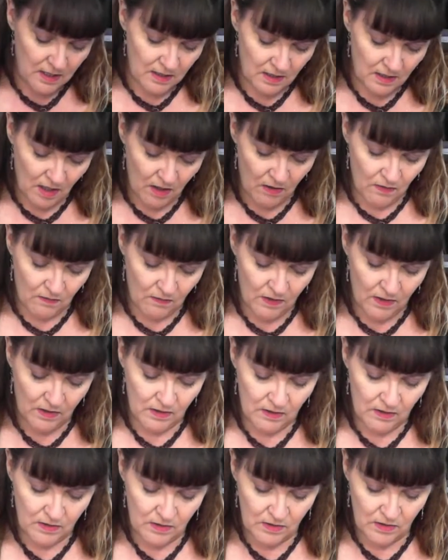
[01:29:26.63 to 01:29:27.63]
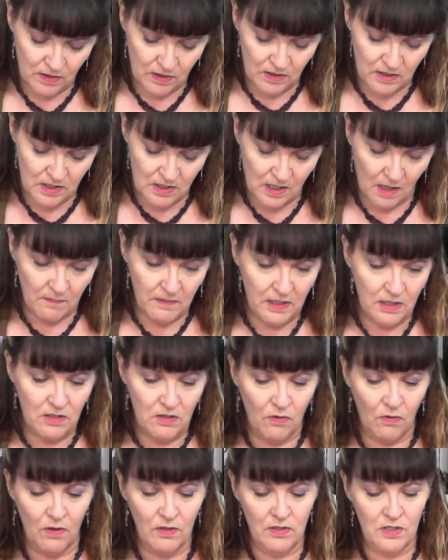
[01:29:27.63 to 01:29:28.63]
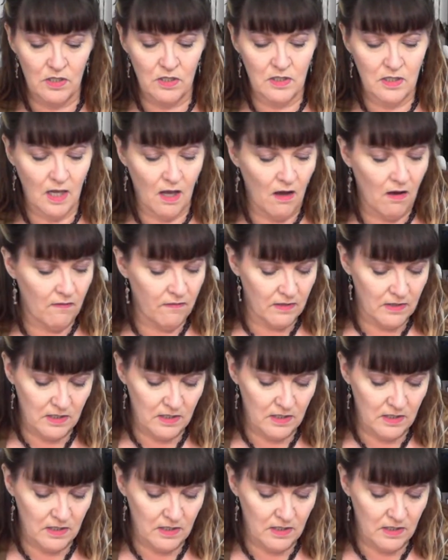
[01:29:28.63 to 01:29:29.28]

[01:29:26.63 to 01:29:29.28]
No, it's something towards self.